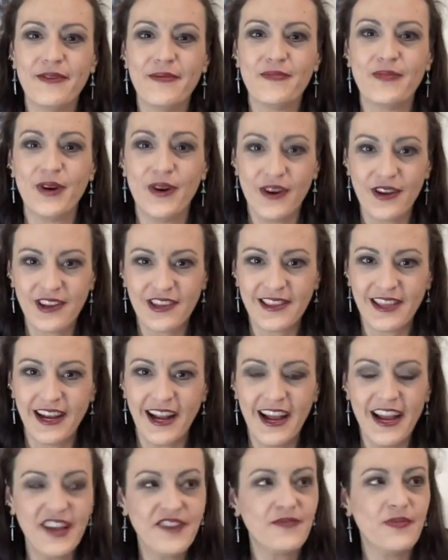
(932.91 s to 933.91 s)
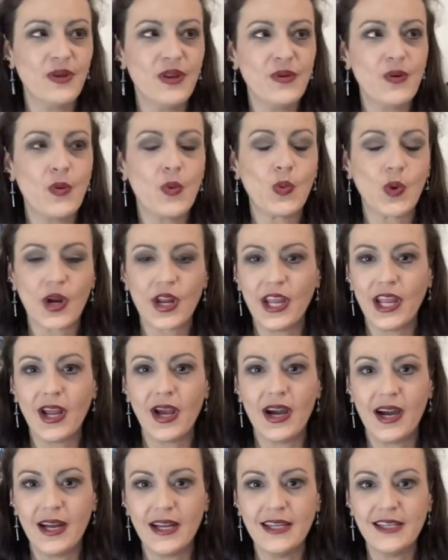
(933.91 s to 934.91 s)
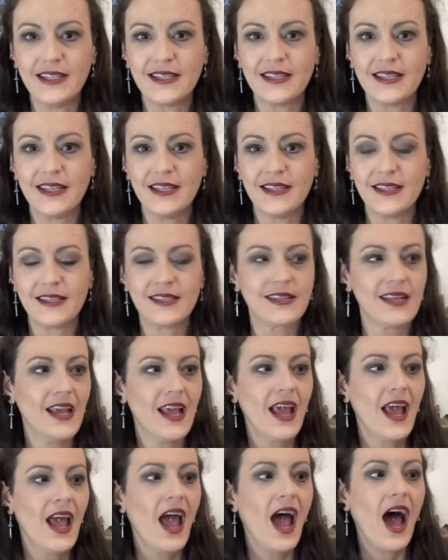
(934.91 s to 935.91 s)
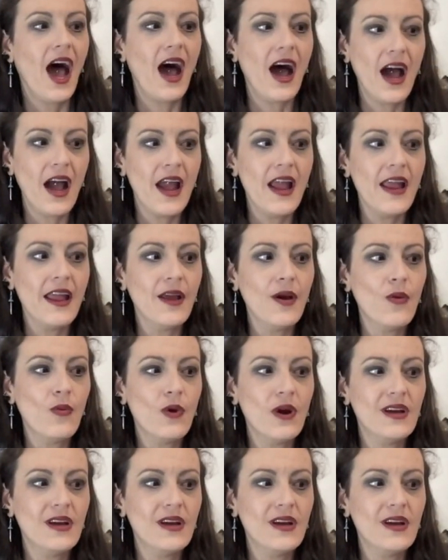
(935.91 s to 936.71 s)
book that I have been working on since I